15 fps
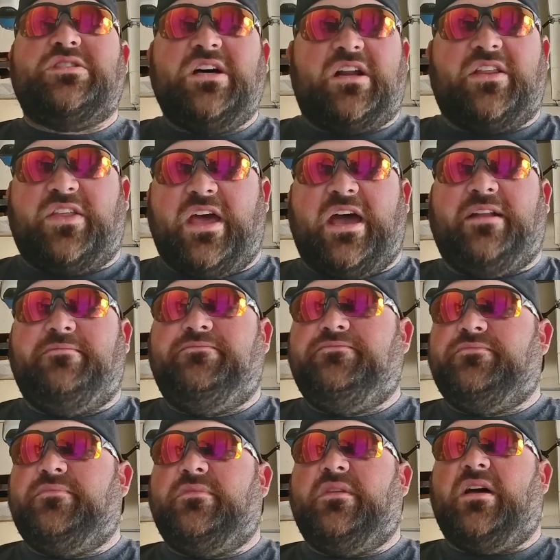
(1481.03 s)
none of that.
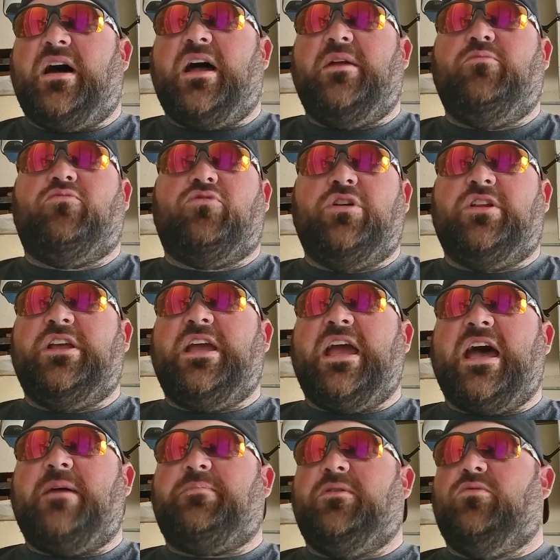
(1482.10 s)
I'm really
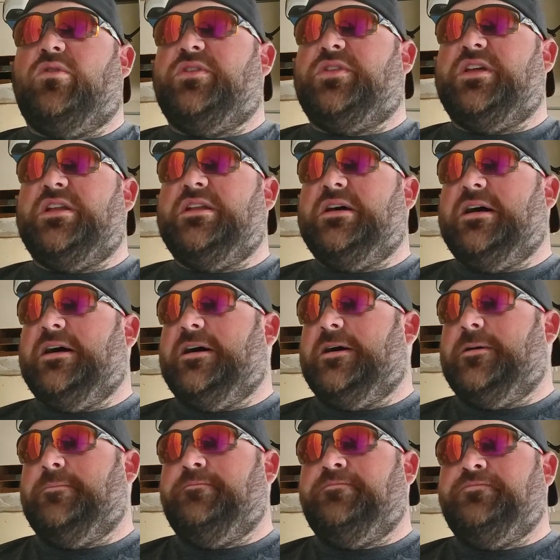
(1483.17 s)
happy with it.
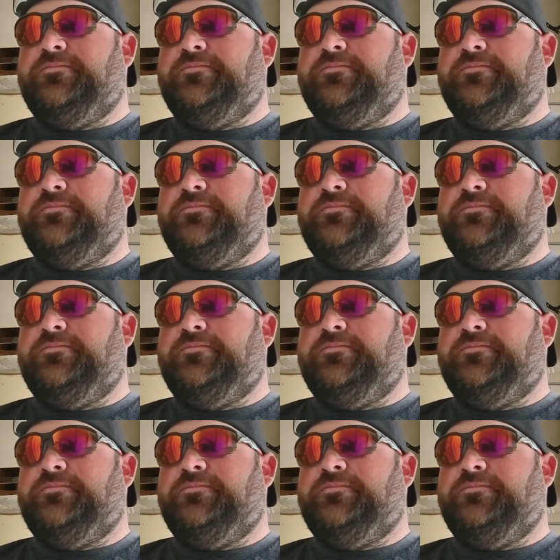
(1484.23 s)
The